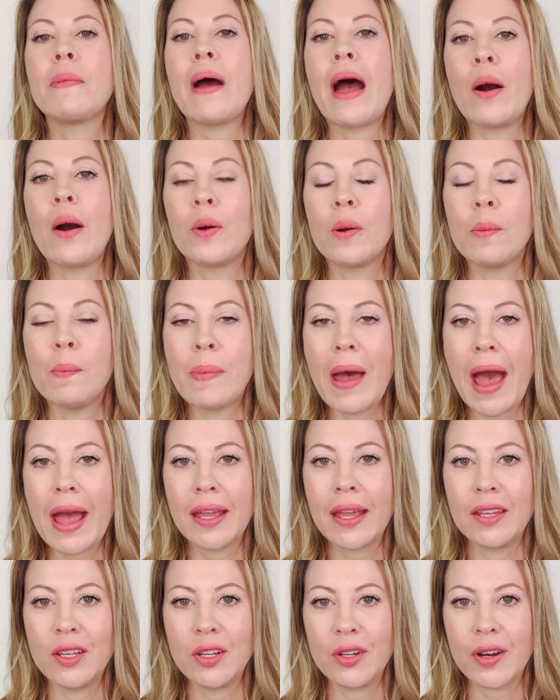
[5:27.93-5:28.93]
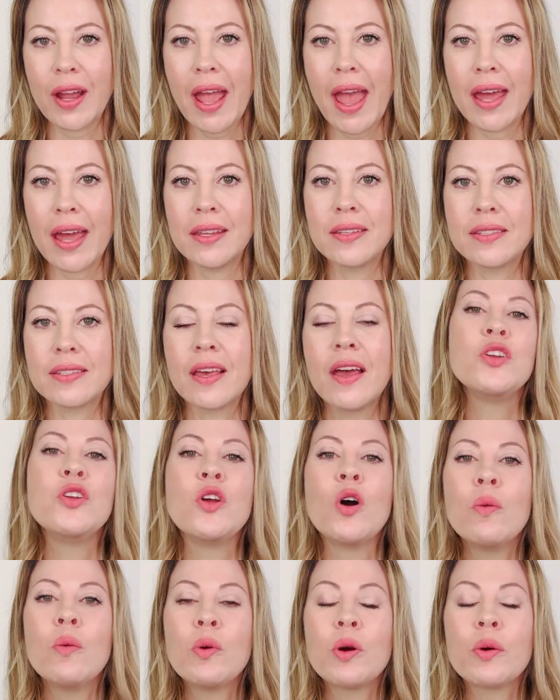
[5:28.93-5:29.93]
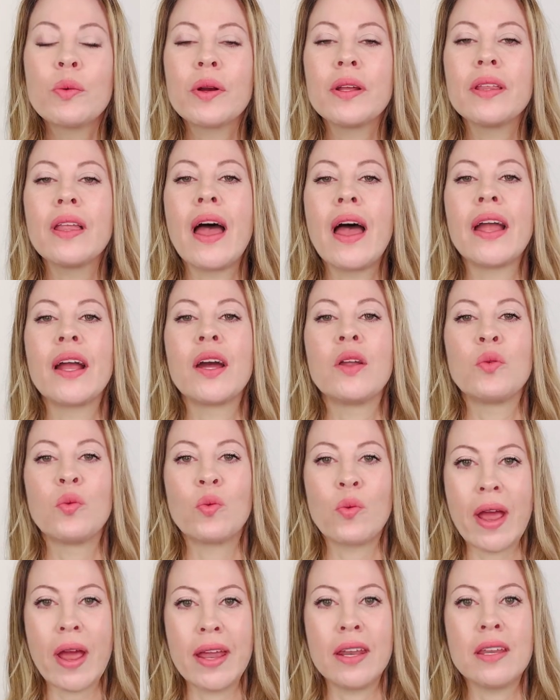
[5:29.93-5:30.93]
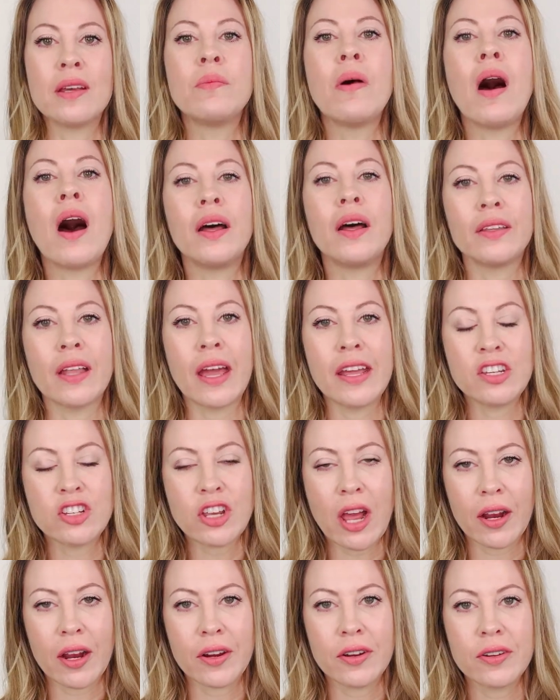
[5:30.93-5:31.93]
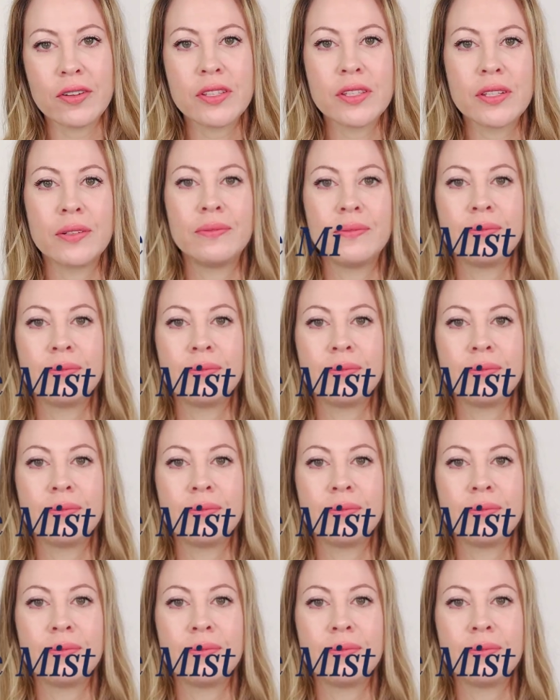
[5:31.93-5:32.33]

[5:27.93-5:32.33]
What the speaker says: power back in your hands. No more relying on random online checkers.